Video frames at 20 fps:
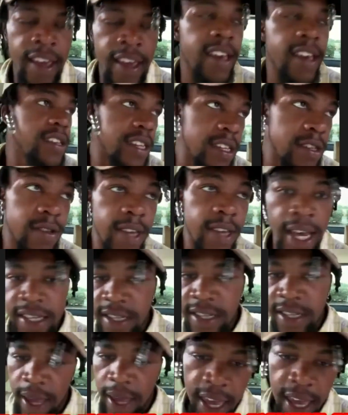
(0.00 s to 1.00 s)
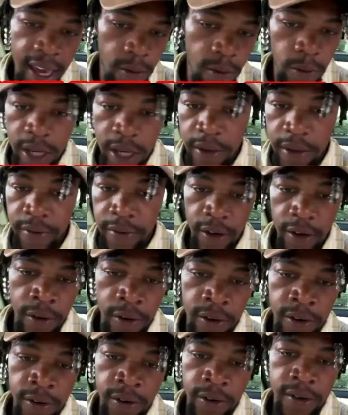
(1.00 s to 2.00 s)
Then you got some head weaving going
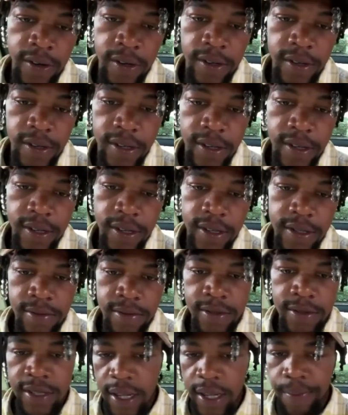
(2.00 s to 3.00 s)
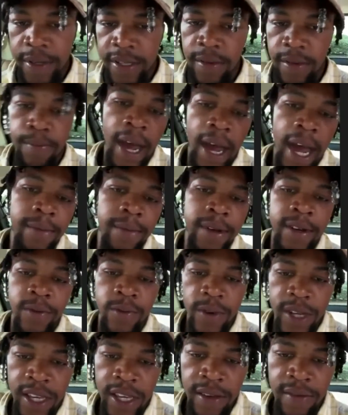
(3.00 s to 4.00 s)
on, some slipping, some bobbing and
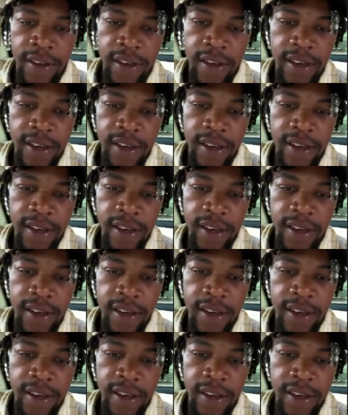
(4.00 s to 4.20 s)
weaving.